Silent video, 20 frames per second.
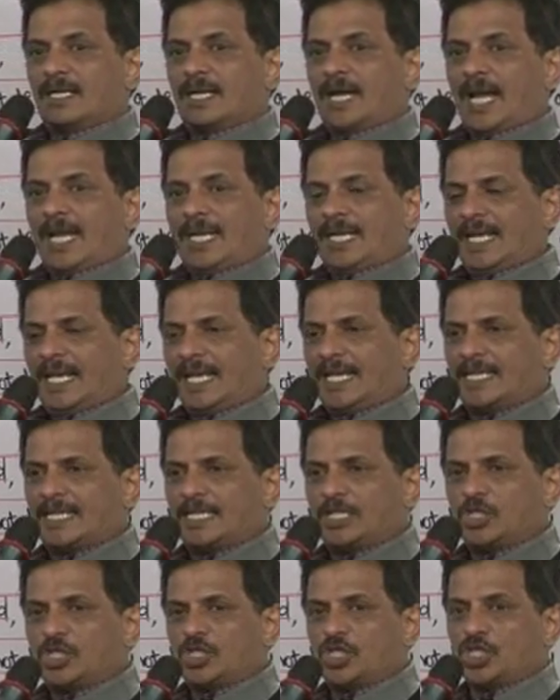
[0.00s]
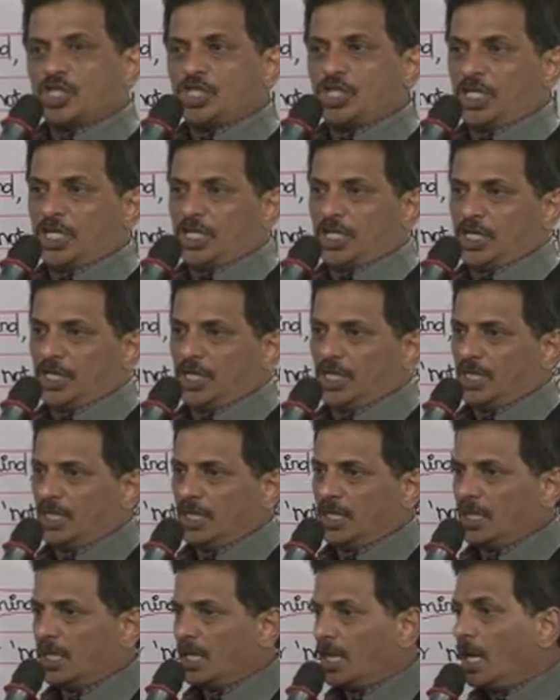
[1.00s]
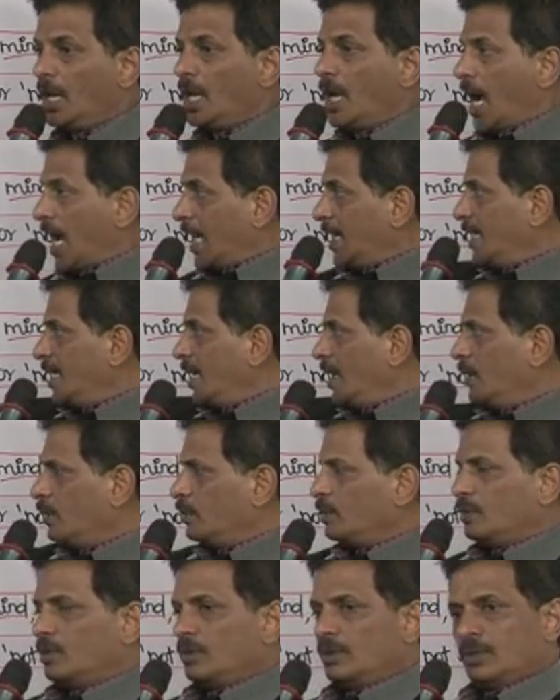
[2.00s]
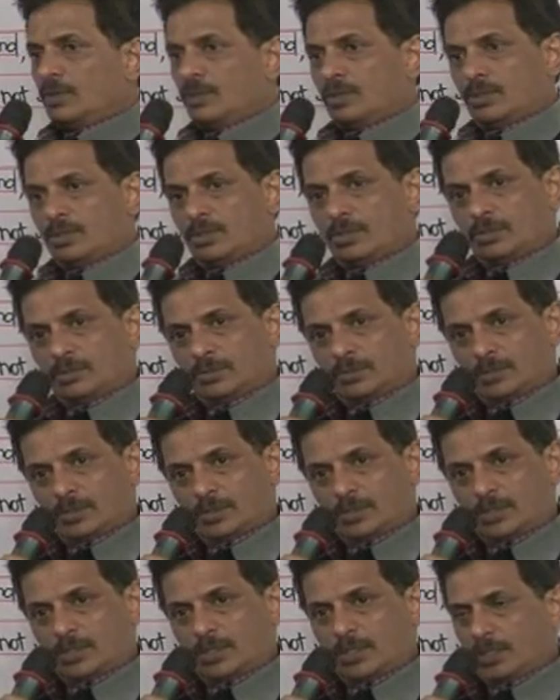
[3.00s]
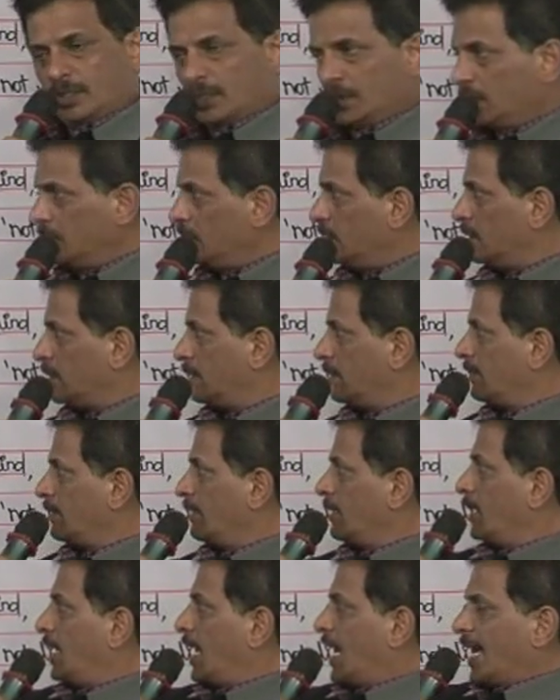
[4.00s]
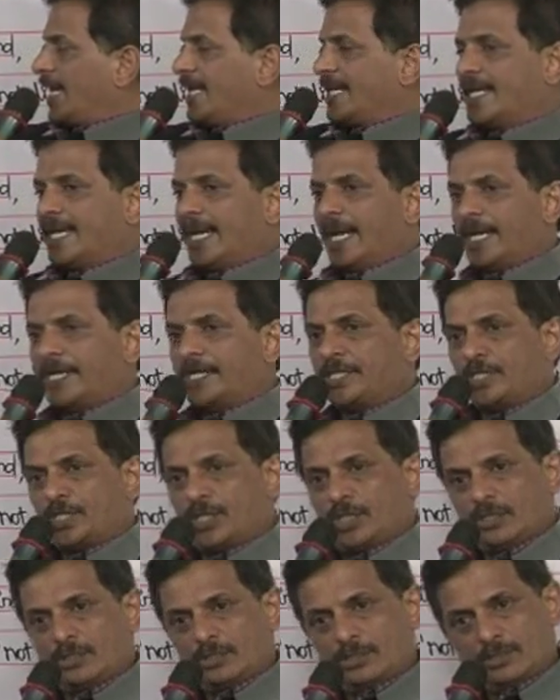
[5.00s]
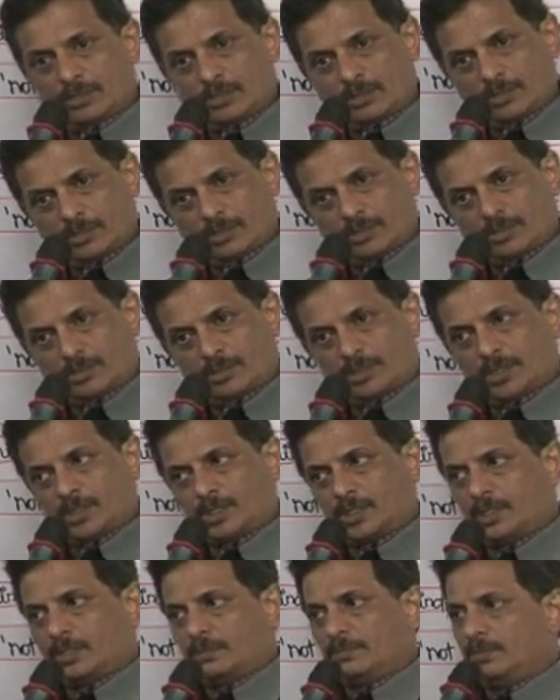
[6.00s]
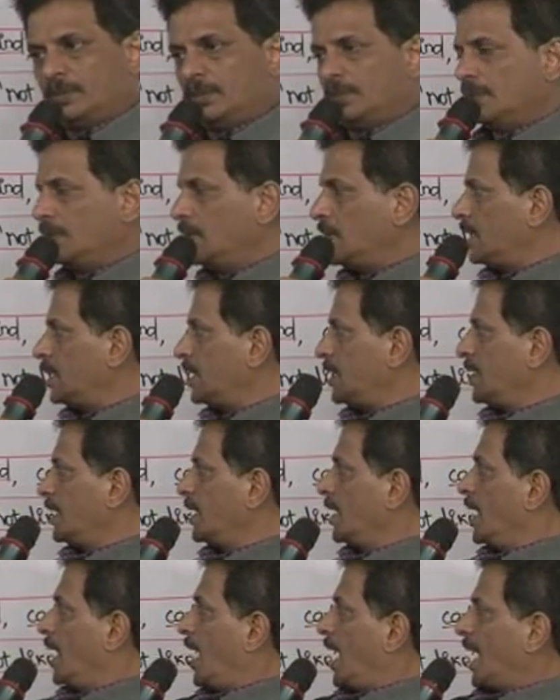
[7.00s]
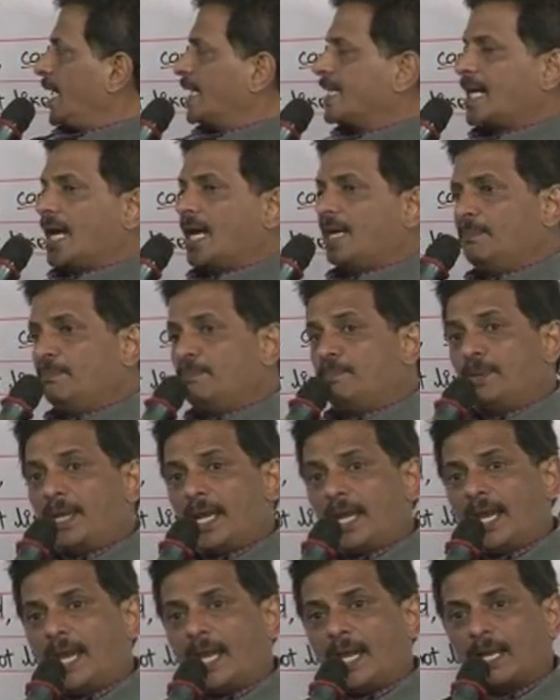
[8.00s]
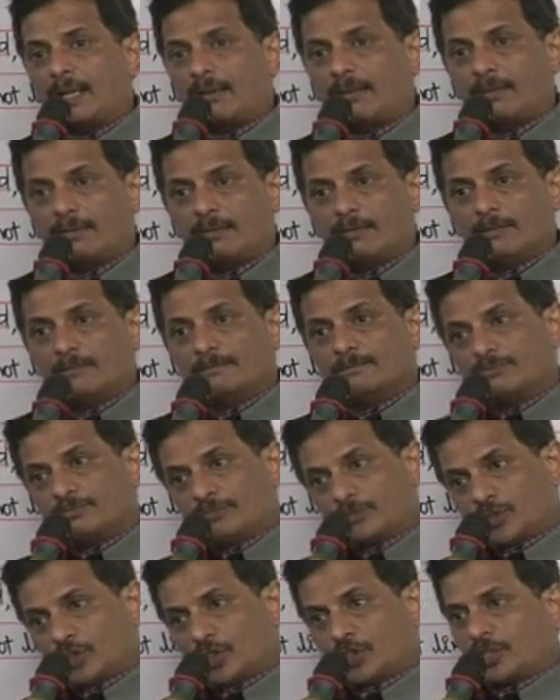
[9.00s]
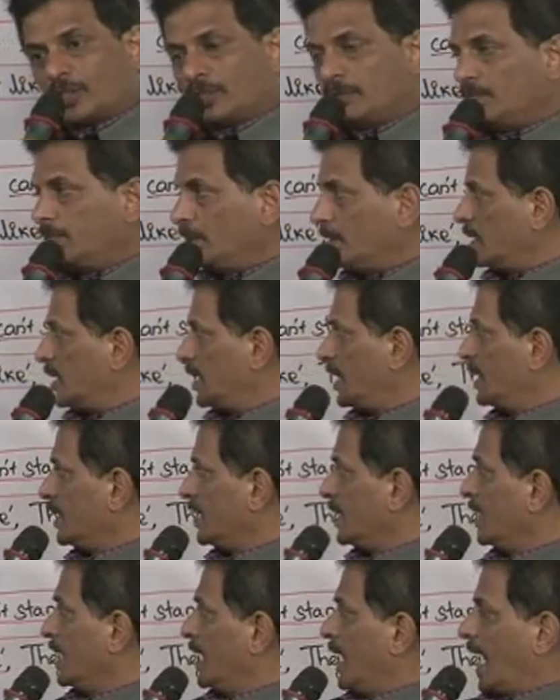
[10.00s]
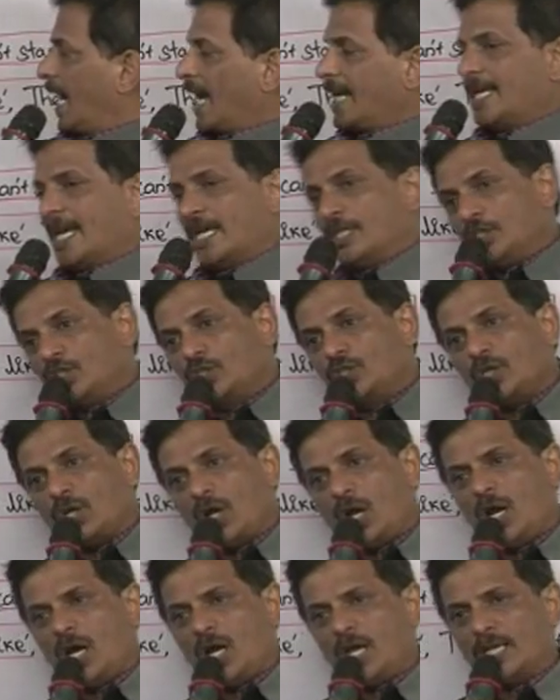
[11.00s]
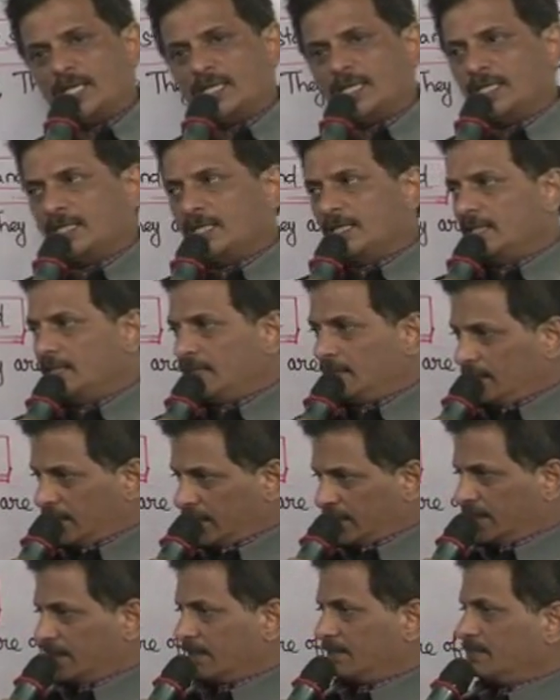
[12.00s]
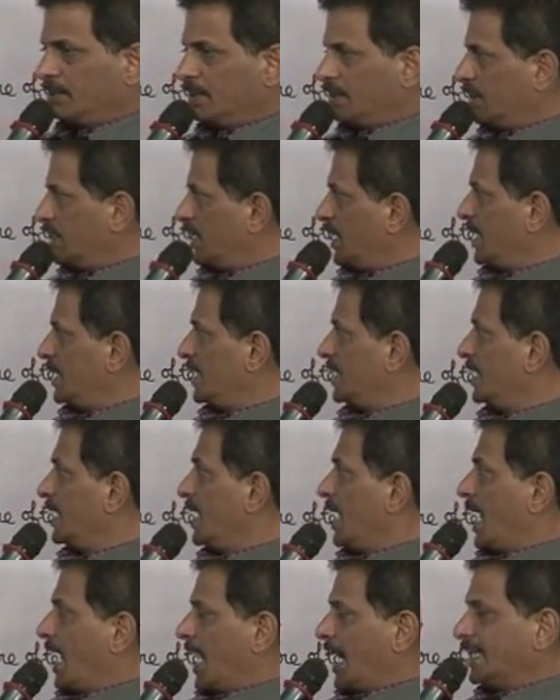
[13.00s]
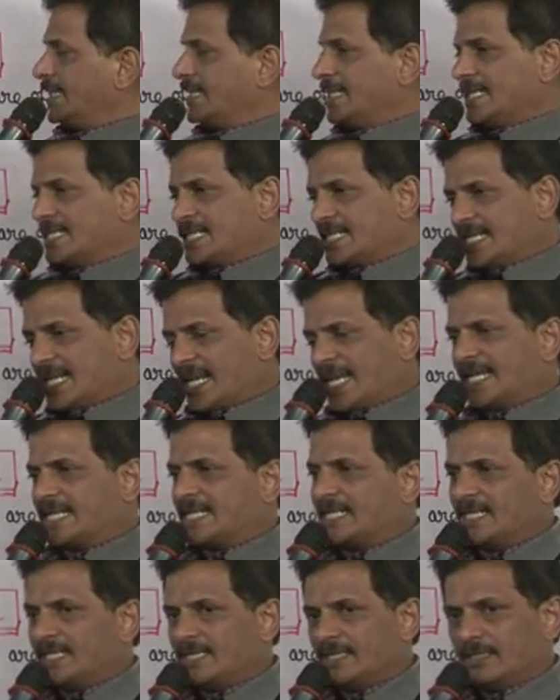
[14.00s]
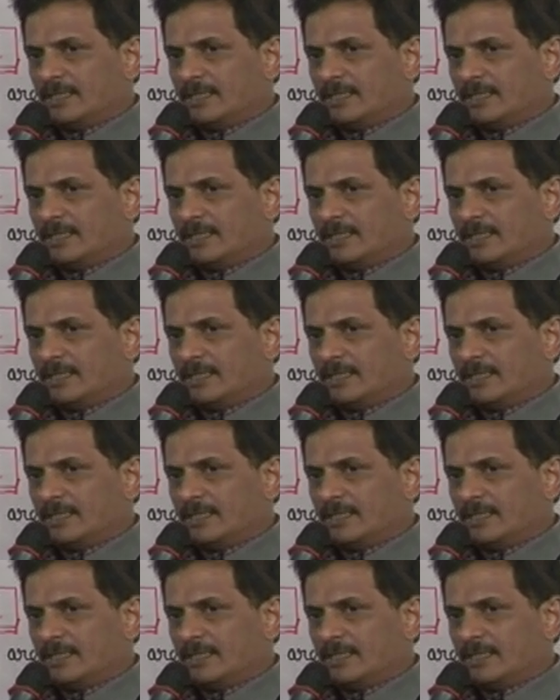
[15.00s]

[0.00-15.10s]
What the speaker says: I like chicken. I love chicken. I hate chicken biryani. I can't bear chicken biryani. I enjoy chicken biryani. I dislike,